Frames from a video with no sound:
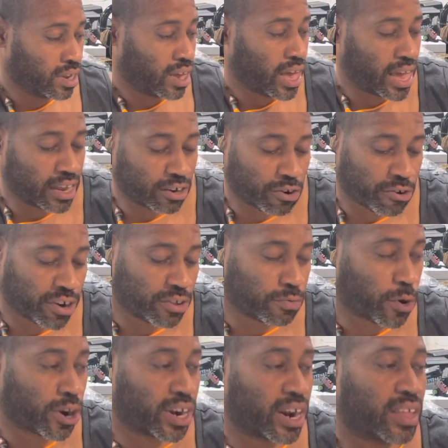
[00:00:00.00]
I have Chris
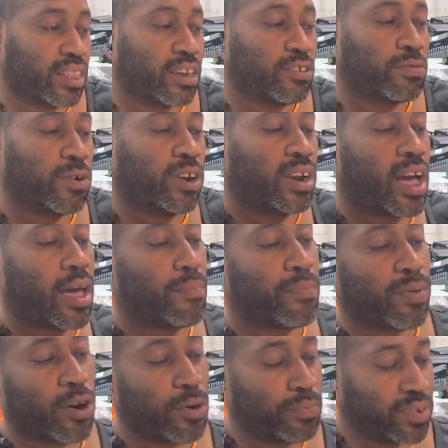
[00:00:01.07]
working on this one. I've
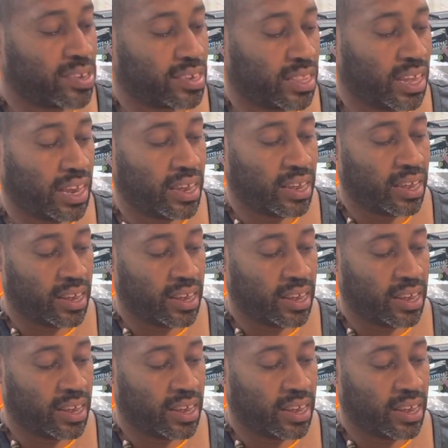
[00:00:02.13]
purposely